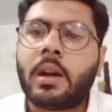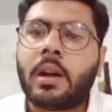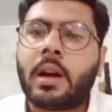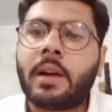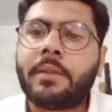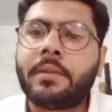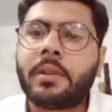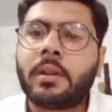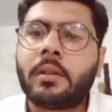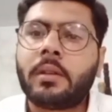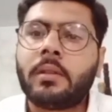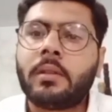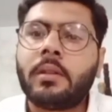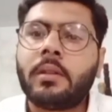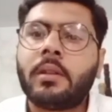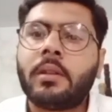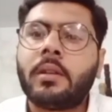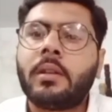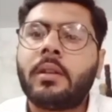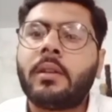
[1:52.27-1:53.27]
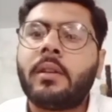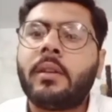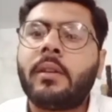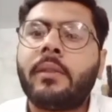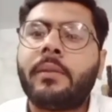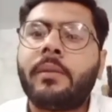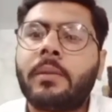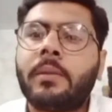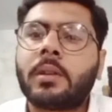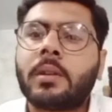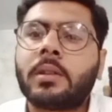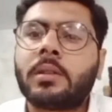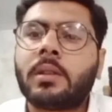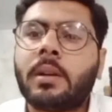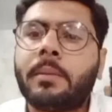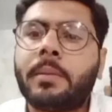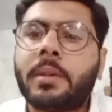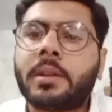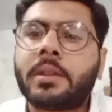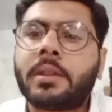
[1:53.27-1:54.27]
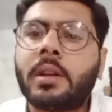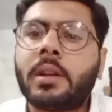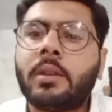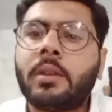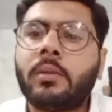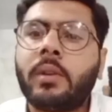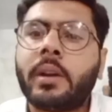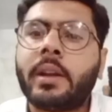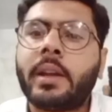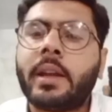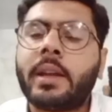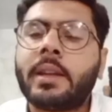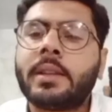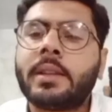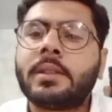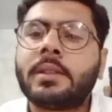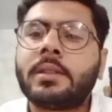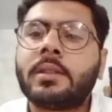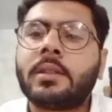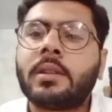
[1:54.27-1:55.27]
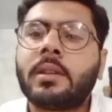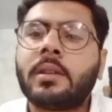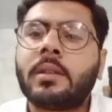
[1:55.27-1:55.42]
After number third one is